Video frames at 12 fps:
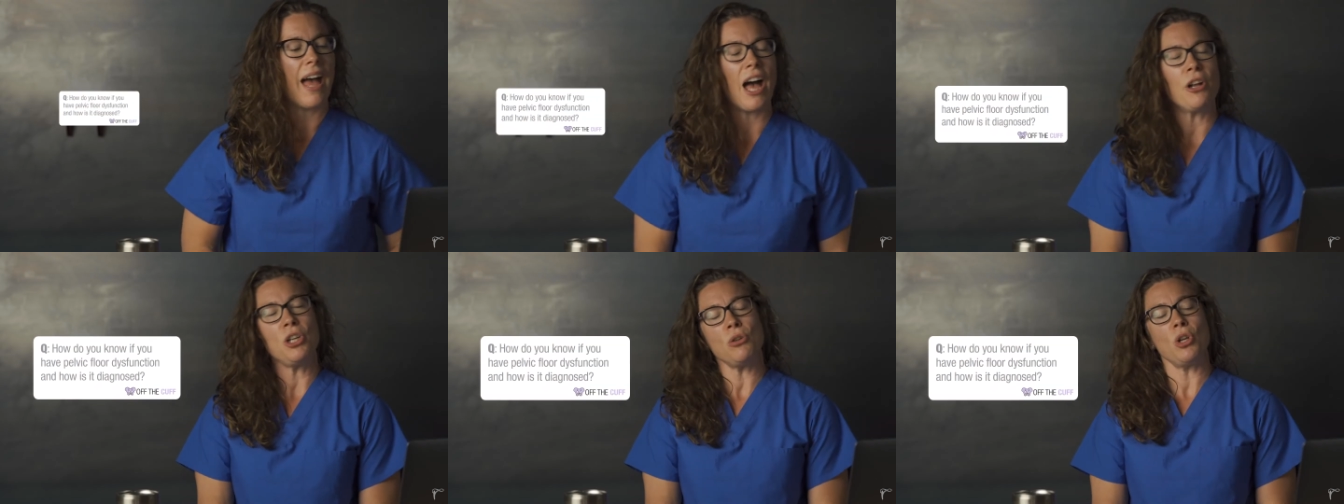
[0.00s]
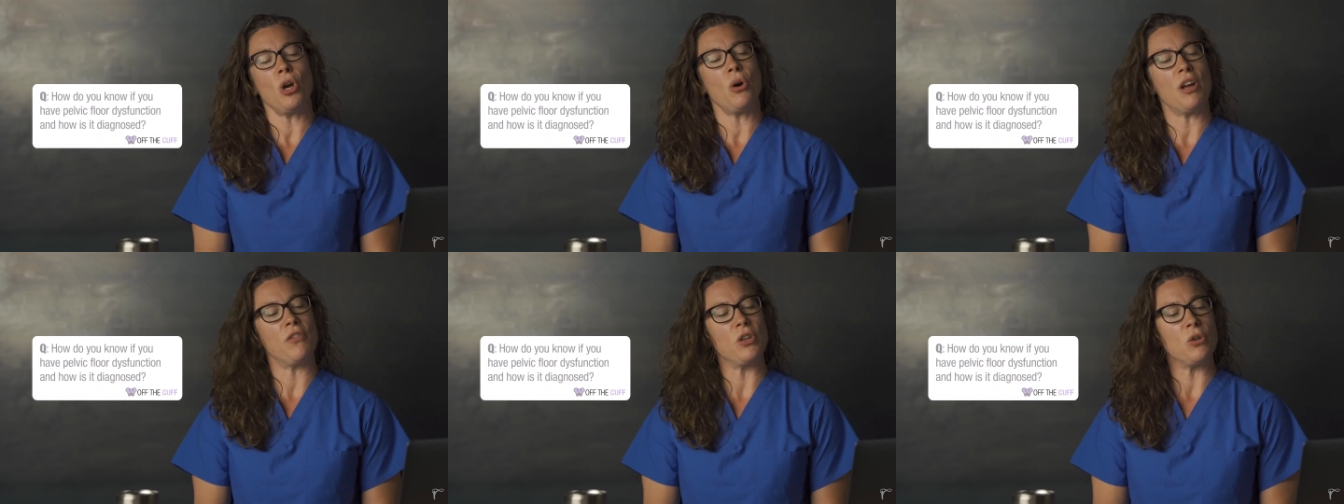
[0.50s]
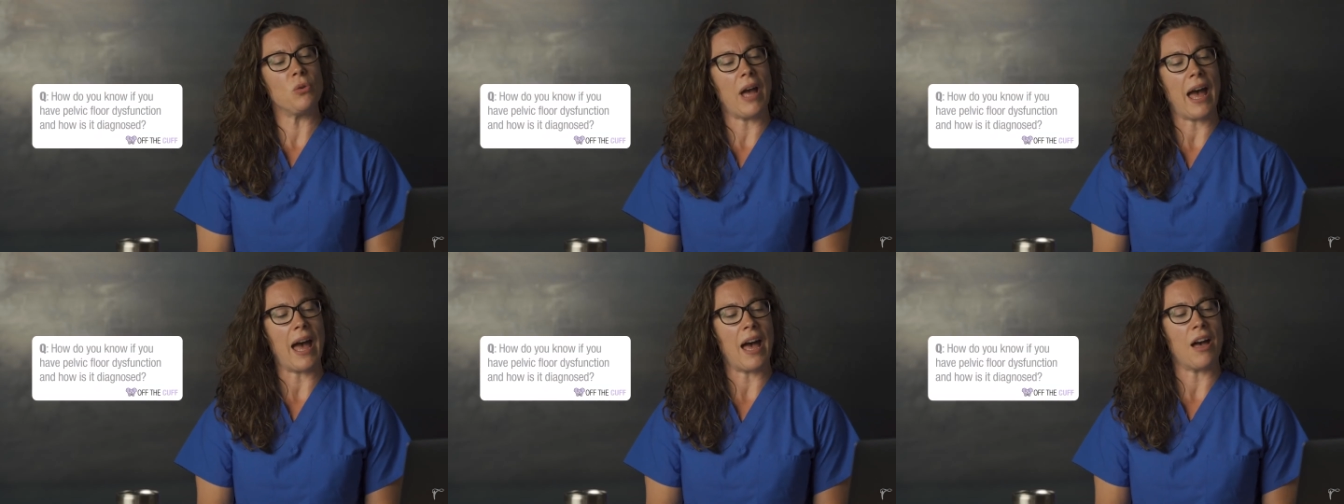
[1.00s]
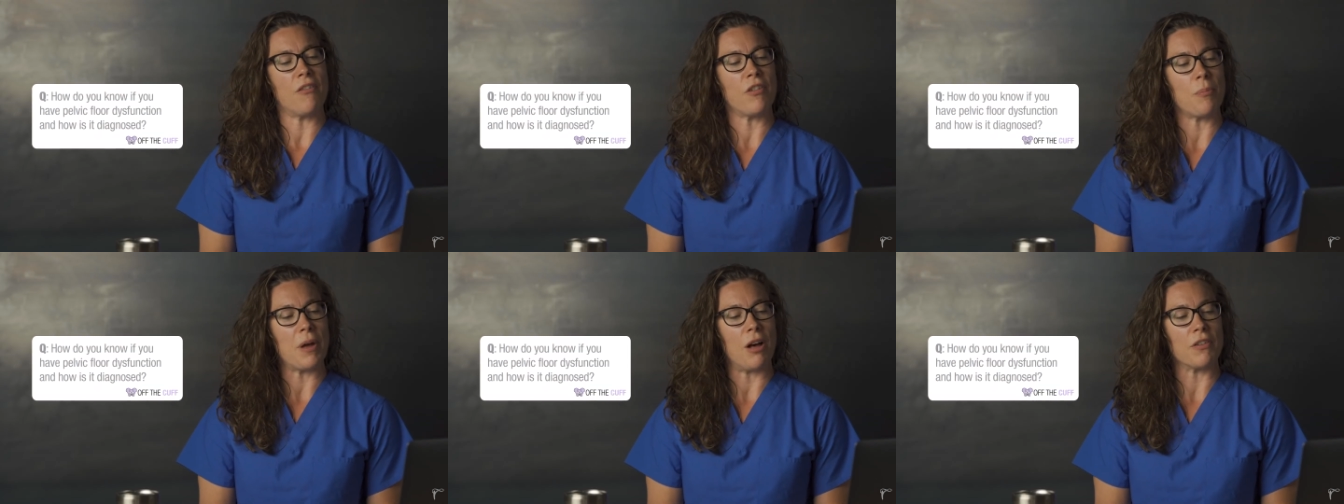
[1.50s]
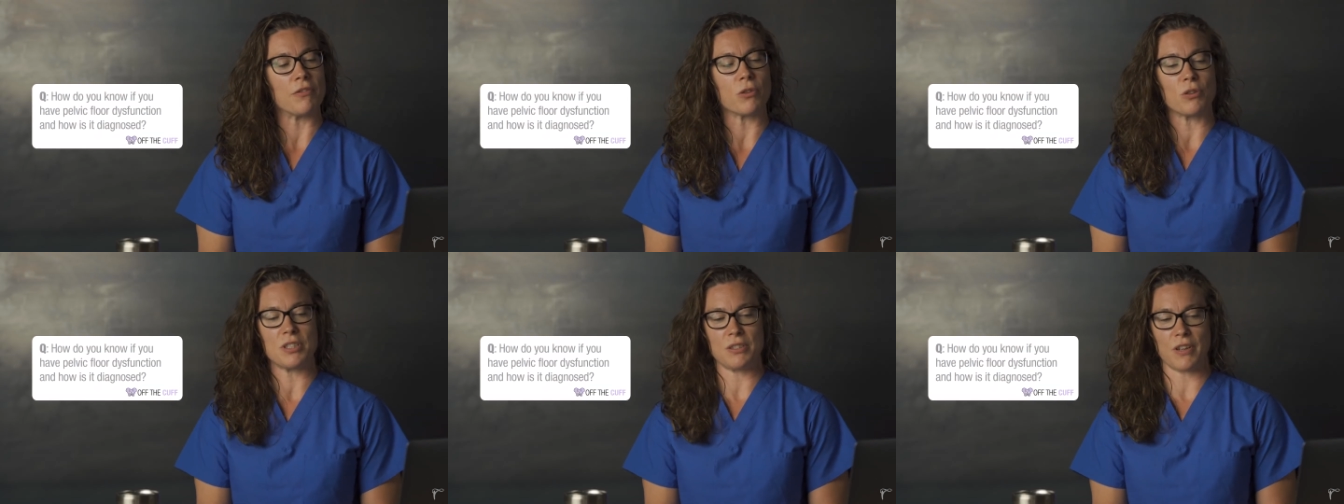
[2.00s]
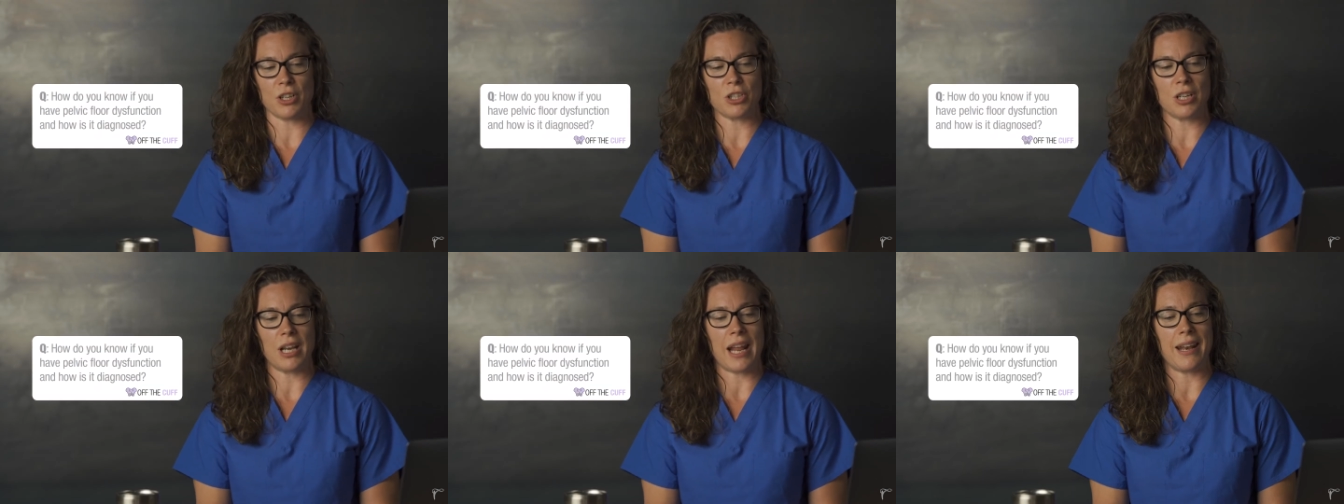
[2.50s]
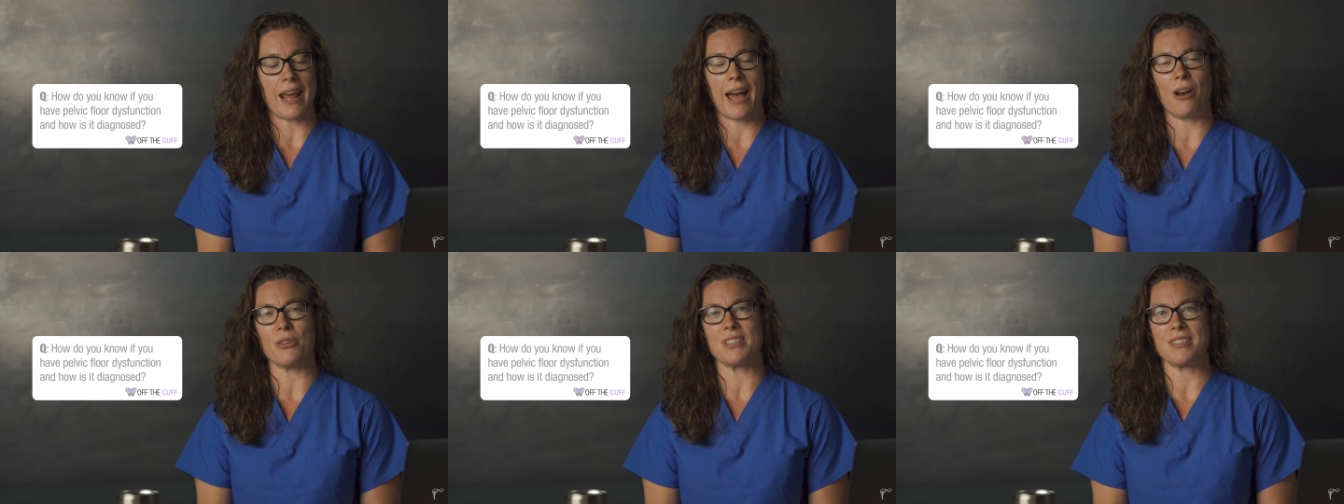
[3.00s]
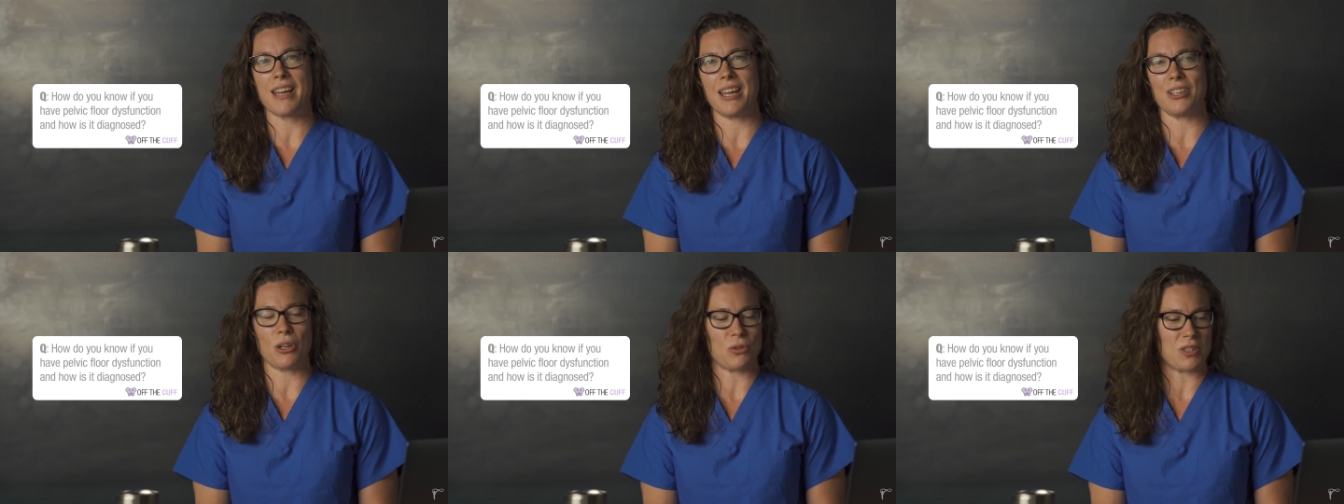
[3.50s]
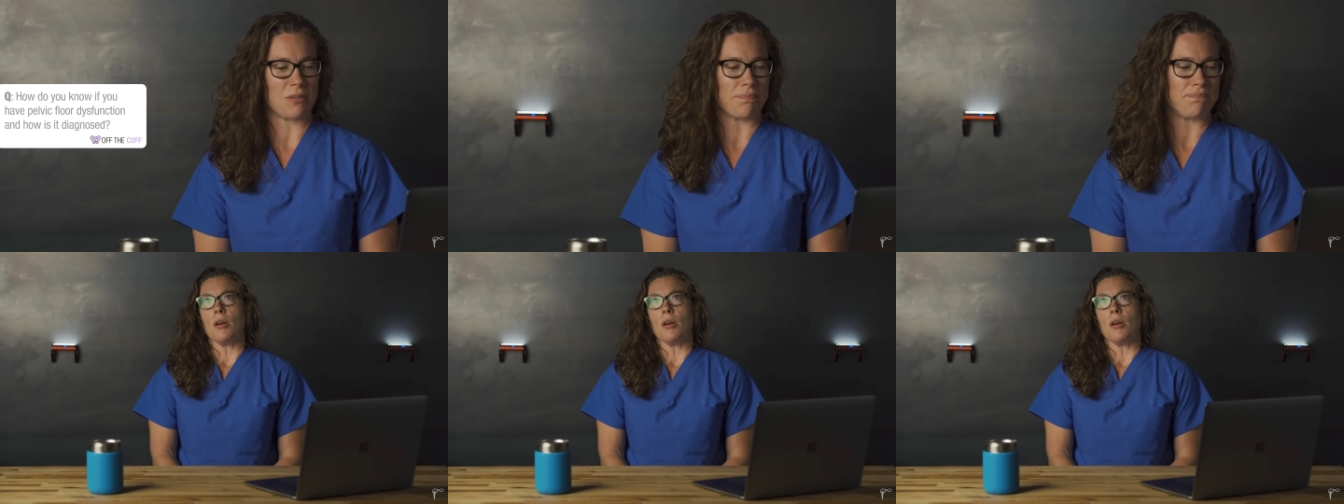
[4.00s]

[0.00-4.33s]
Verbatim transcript: How do you know if you have pelvic floor dysfunction and how is it diagnosed?